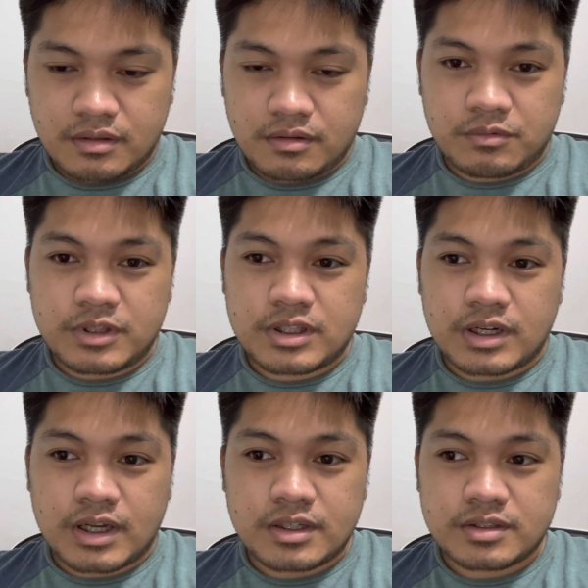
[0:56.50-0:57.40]
with
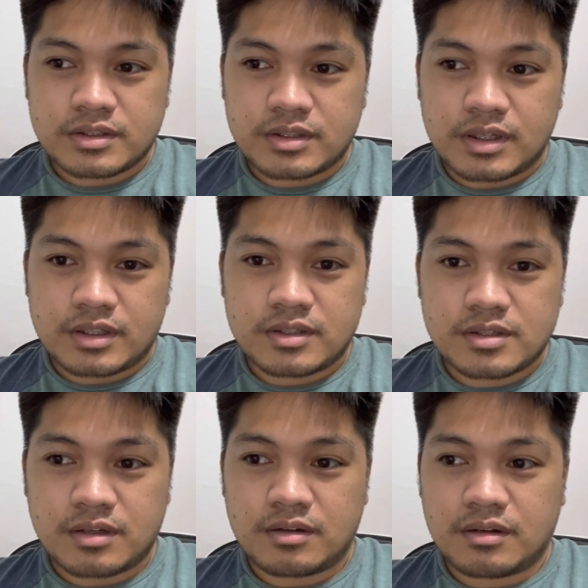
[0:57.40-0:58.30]
rice and
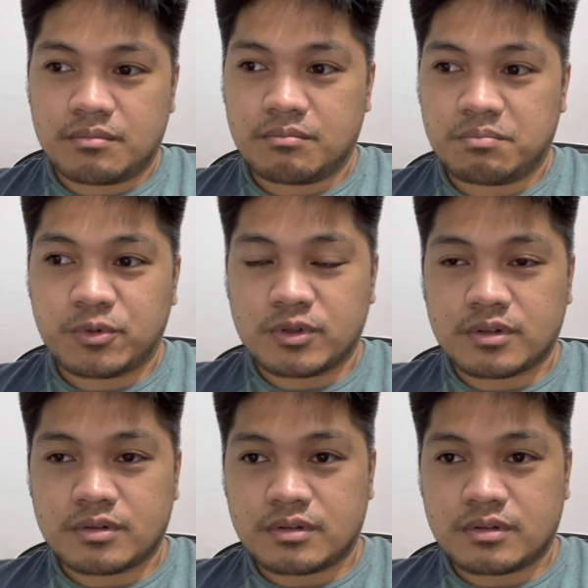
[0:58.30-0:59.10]
some pork